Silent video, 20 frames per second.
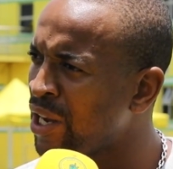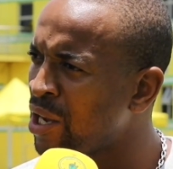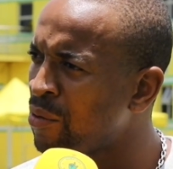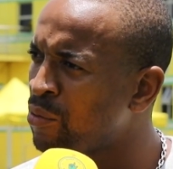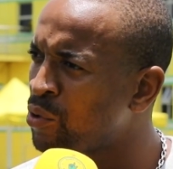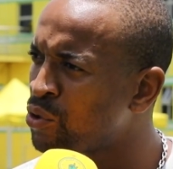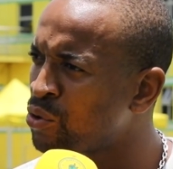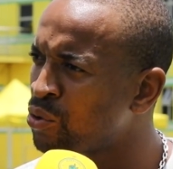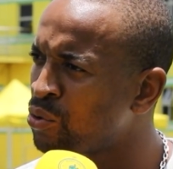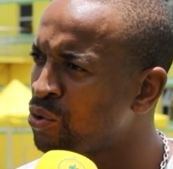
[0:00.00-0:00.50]

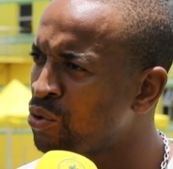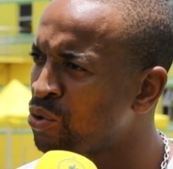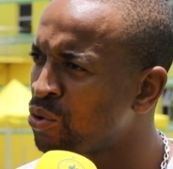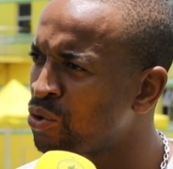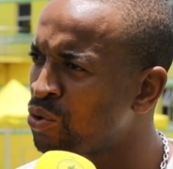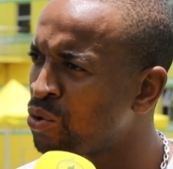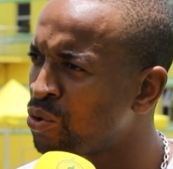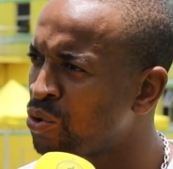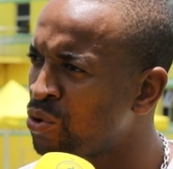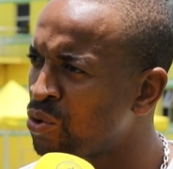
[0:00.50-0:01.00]
able
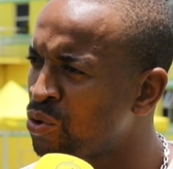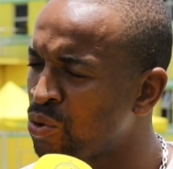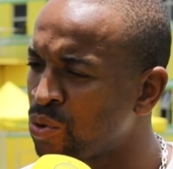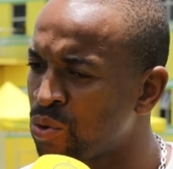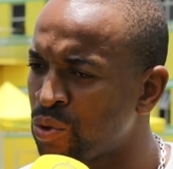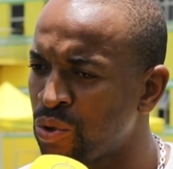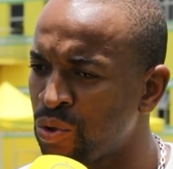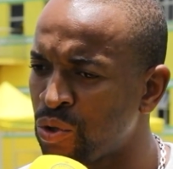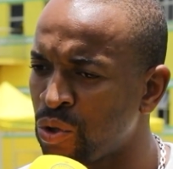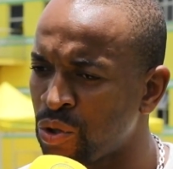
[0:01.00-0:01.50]

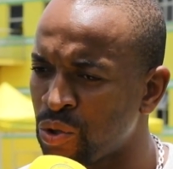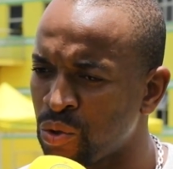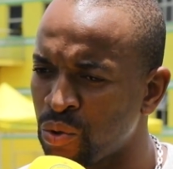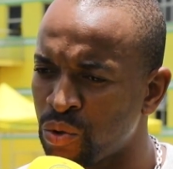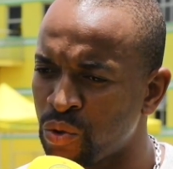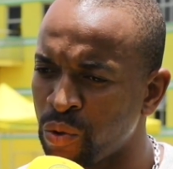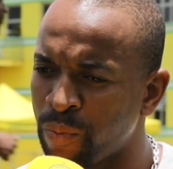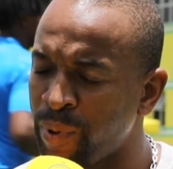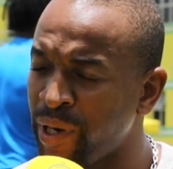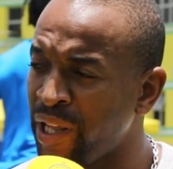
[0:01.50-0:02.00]

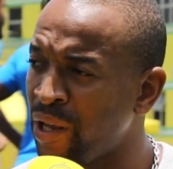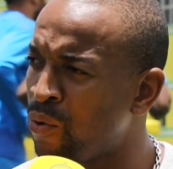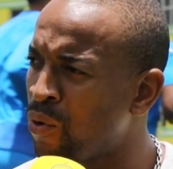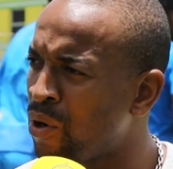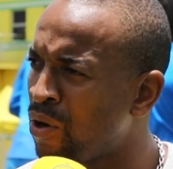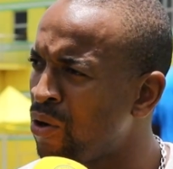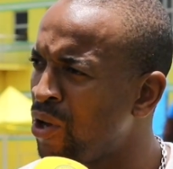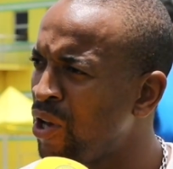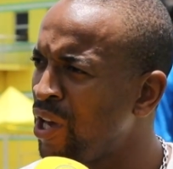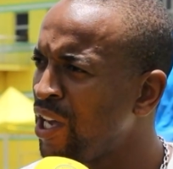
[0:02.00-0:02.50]
to play
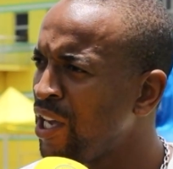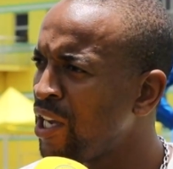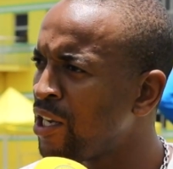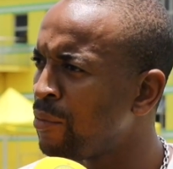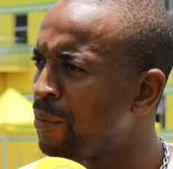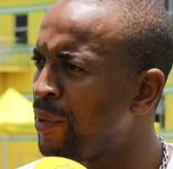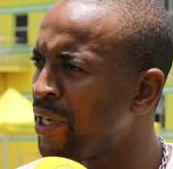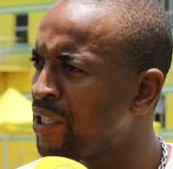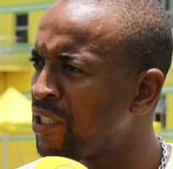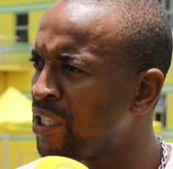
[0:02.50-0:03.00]
well
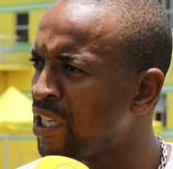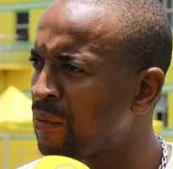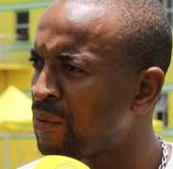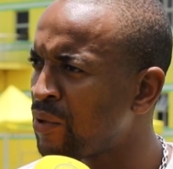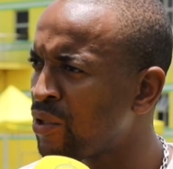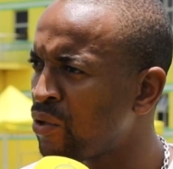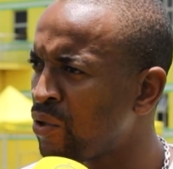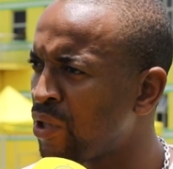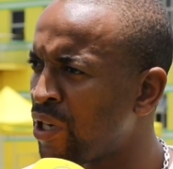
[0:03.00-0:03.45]
in big teams.